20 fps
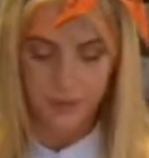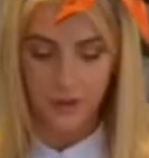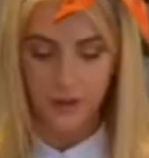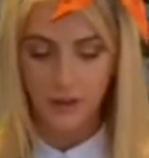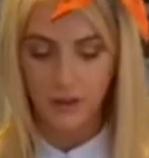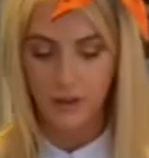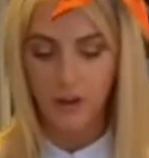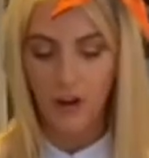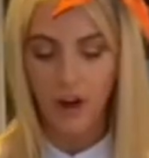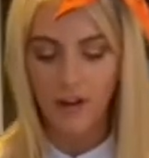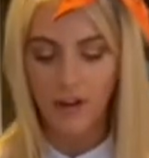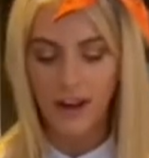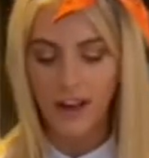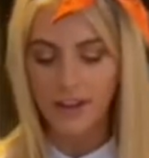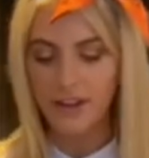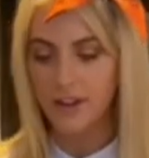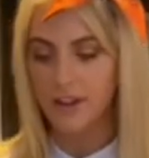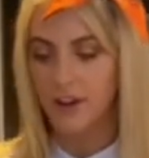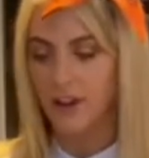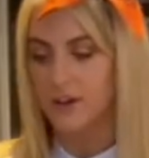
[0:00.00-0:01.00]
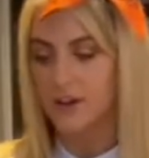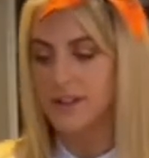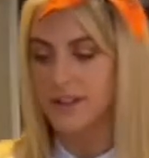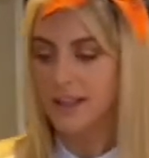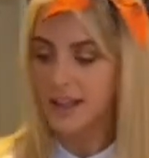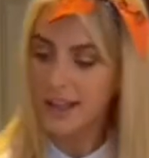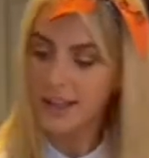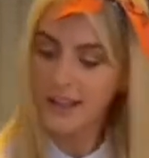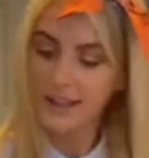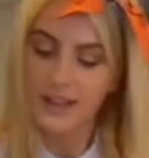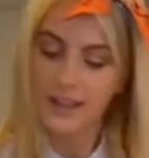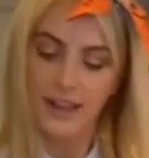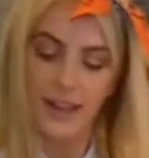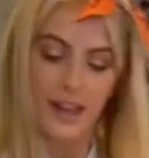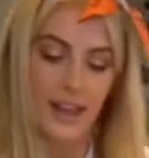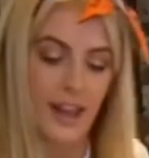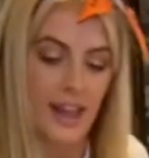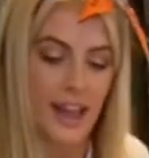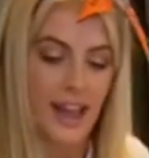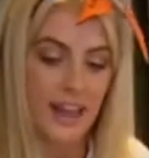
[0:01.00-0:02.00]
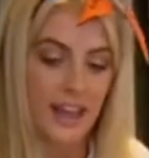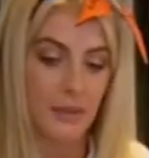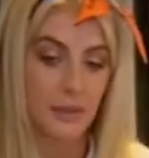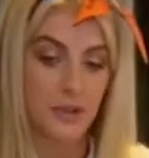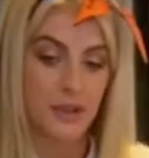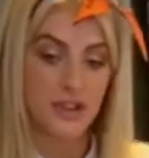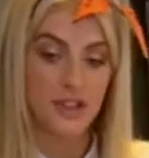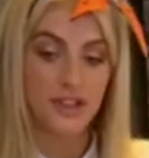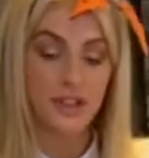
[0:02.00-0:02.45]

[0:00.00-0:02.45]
Coriander goes in, and we're just